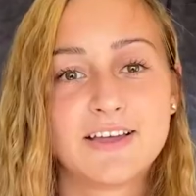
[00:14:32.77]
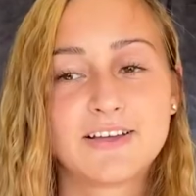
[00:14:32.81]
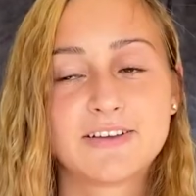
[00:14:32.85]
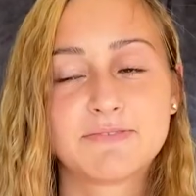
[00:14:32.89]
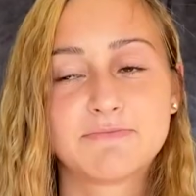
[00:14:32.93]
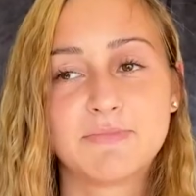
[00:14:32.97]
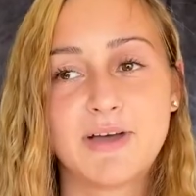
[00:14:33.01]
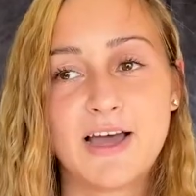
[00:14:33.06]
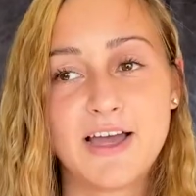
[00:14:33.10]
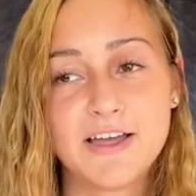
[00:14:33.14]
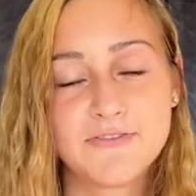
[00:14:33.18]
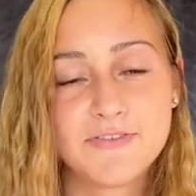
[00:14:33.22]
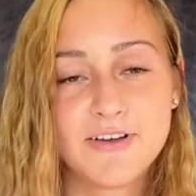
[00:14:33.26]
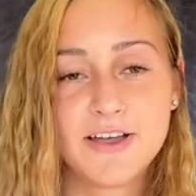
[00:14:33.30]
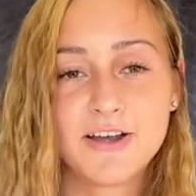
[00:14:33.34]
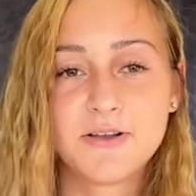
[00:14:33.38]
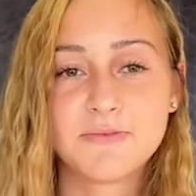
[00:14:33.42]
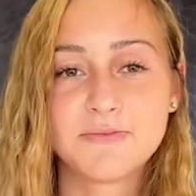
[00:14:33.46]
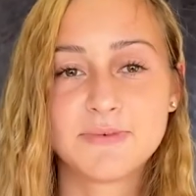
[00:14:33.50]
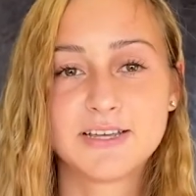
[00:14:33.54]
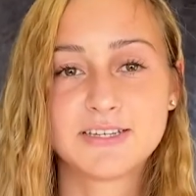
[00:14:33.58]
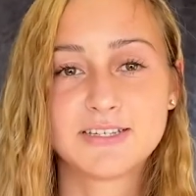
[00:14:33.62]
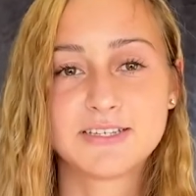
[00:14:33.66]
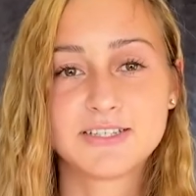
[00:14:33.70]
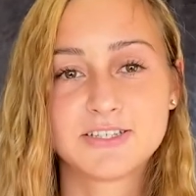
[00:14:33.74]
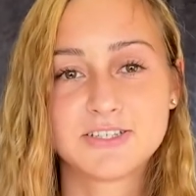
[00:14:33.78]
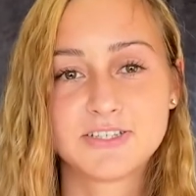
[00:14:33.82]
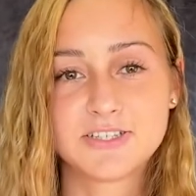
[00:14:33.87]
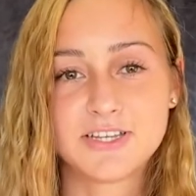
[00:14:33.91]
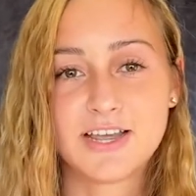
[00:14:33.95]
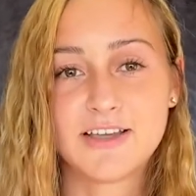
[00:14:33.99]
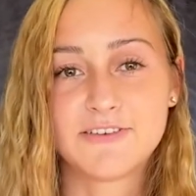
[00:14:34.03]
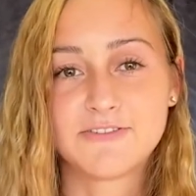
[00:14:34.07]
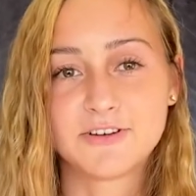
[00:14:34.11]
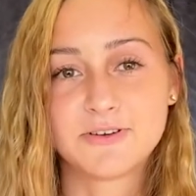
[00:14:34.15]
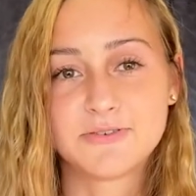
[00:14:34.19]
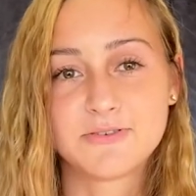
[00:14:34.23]
My final message to
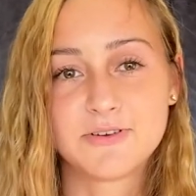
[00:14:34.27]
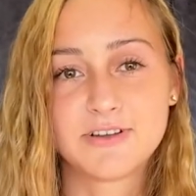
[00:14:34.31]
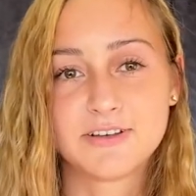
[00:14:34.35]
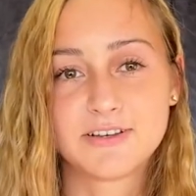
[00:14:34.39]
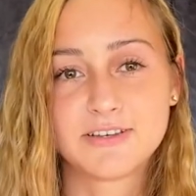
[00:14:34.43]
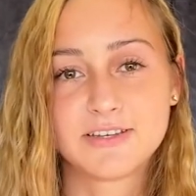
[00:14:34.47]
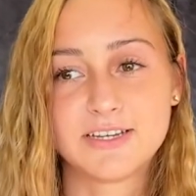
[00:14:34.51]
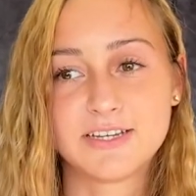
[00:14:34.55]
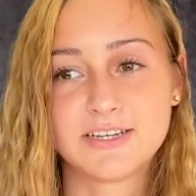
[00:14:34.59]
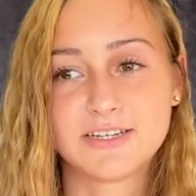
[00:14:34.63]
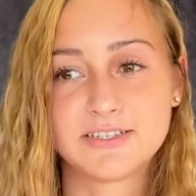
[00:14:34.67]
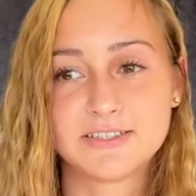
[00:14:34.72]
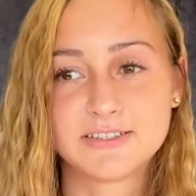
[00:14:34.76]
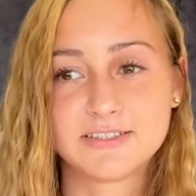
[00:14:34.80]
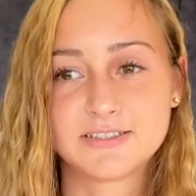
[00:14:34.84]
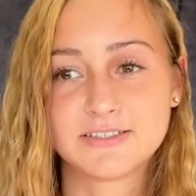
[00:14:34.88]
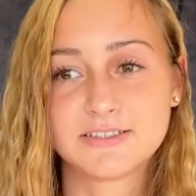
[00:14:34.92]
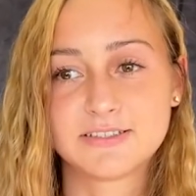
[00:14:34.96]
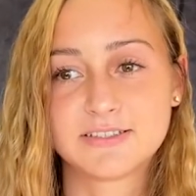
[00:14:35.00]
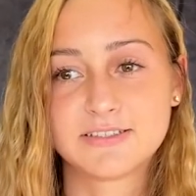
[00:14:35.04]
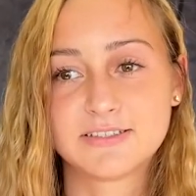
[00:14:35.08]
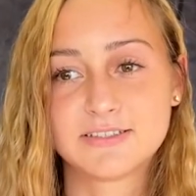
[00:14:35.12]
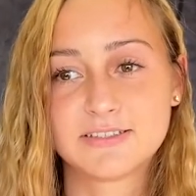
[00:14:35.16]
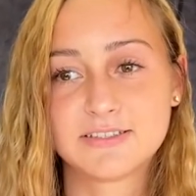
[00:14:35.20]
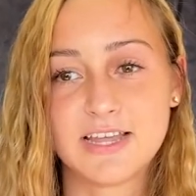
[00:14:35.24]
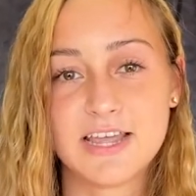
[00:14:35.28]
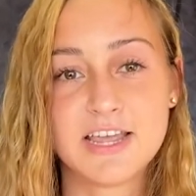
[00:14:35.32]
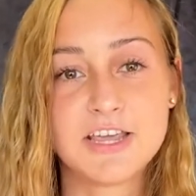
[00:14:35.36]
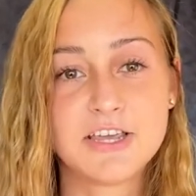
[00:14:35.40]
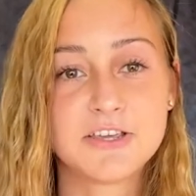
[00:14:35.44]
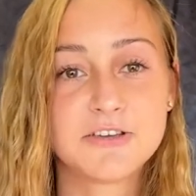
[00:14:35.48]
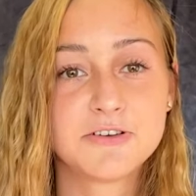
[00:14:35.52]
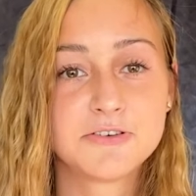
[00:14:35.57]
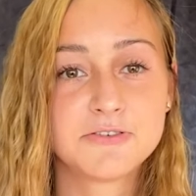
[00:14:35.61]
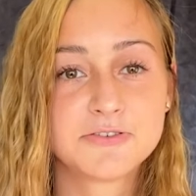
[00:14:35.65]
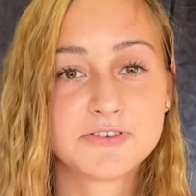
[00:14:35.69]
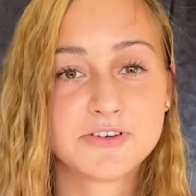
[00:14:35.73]
everyone is thank
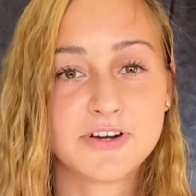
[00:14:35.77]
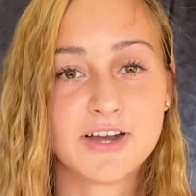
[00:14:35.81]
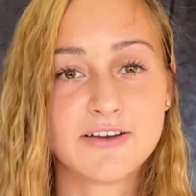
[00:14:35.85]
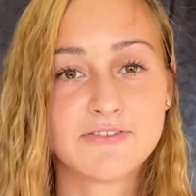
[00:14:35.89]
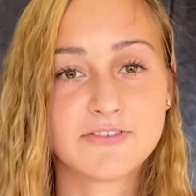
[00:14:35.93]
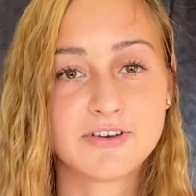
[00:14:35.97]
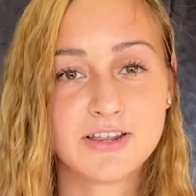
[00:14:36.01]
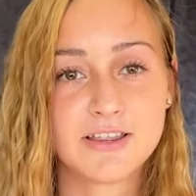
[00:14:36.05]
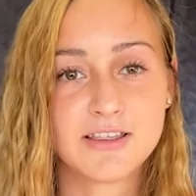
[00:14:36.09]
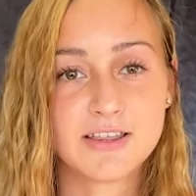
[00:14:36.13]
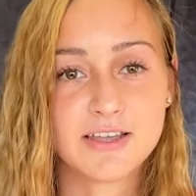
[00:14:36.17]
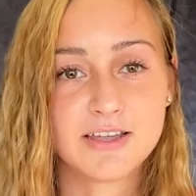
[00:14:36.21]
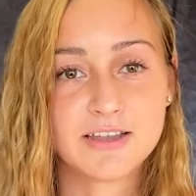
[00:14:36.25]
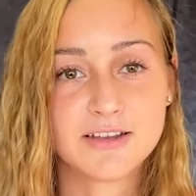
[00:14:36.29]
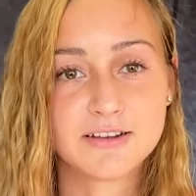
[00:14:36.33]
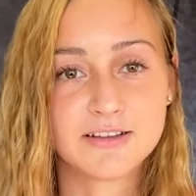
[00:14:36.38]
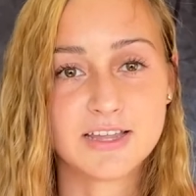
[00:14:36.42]
you for everything.